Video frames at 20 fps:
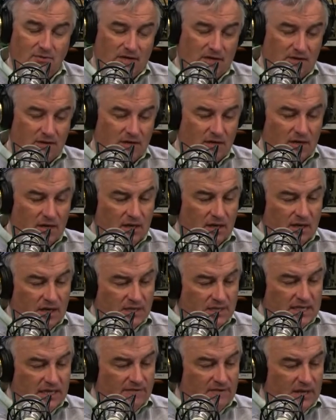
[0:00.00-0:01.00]
Get around it.
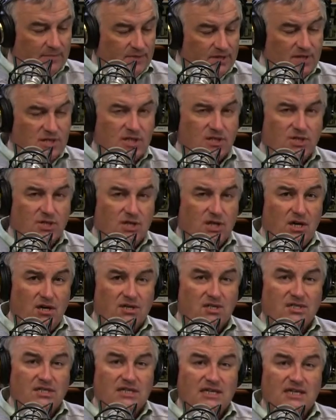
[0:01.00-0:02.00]
Steve Gibson's at
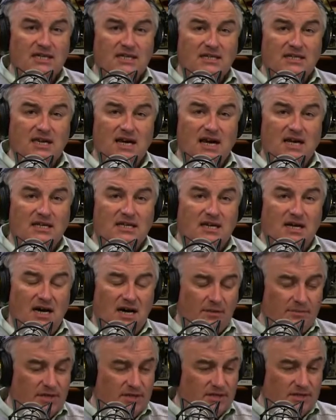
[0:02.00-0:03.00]

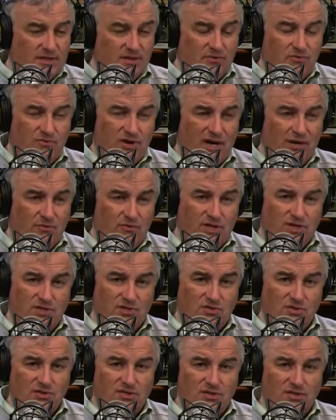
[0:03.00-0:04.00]
grc.com. He's a great
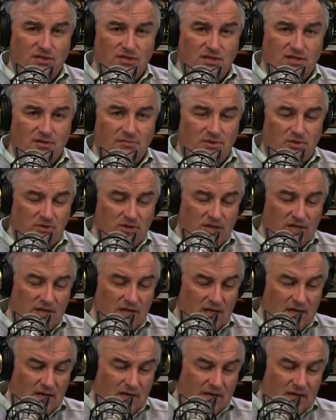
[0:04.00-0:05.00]
resource to the community.
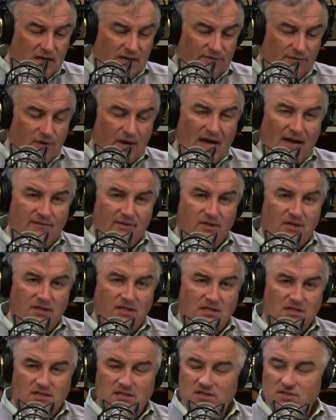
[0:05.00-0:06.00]
If you haven't
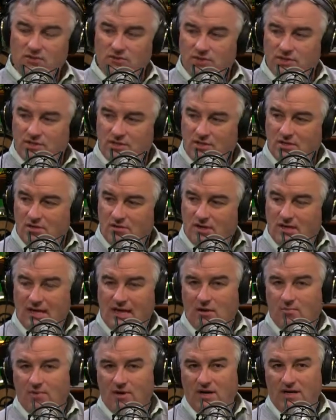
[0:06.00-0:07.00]
listened to his Security
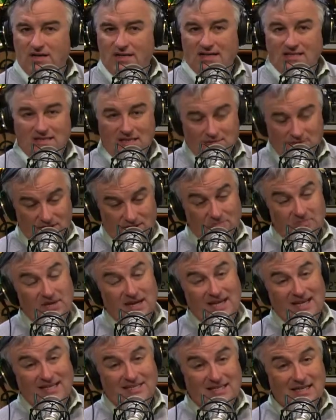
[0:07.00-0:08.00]
Now podcast, I'm a little
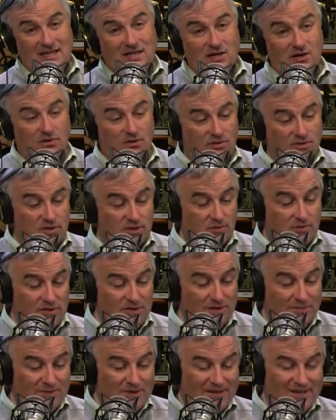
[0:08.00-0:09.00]
biased. I co-host it
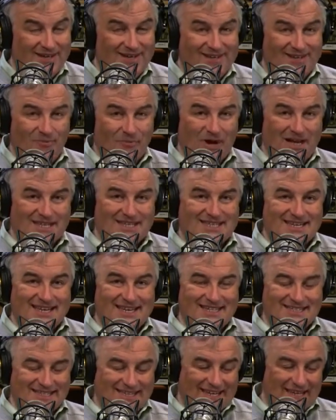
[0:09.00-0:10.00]
with him.
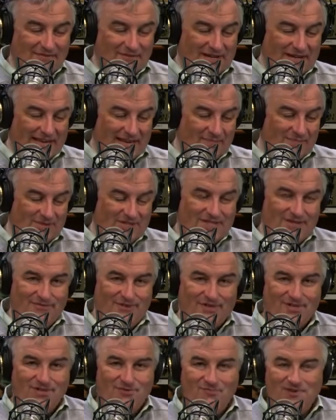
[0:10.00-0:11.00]
Wednesdays, 11 a.m.
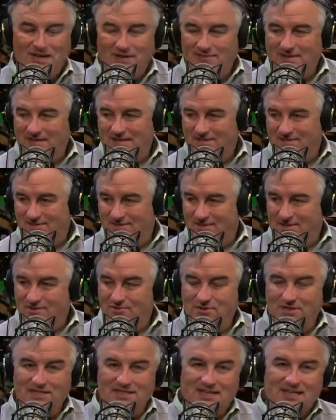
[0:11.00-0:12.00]
Pacific, 2 p.m. Eastern at
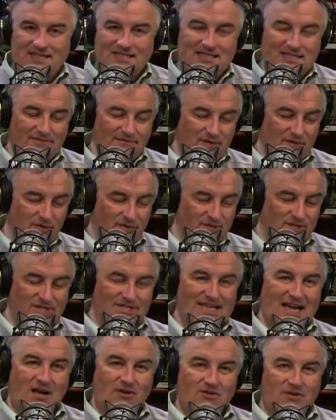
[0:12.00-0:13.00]
twit.tv, or
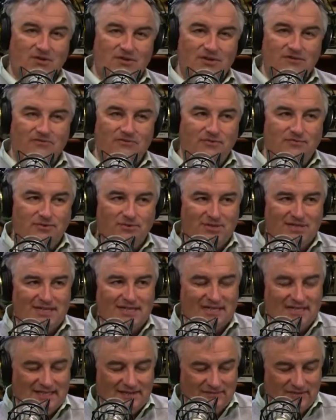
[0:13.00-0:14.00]
just download it from
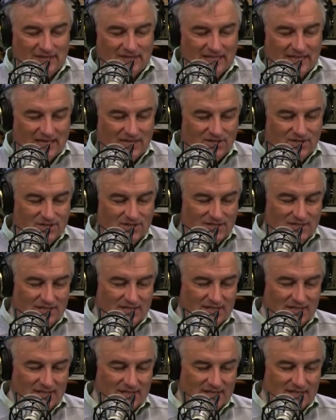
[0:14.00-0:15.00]

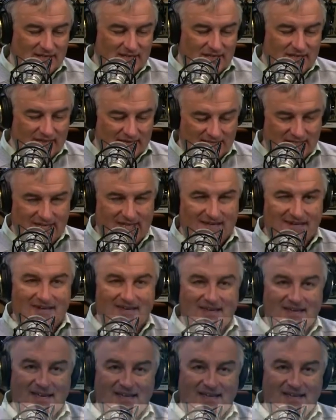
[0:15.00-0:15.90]
twit.tv/SN.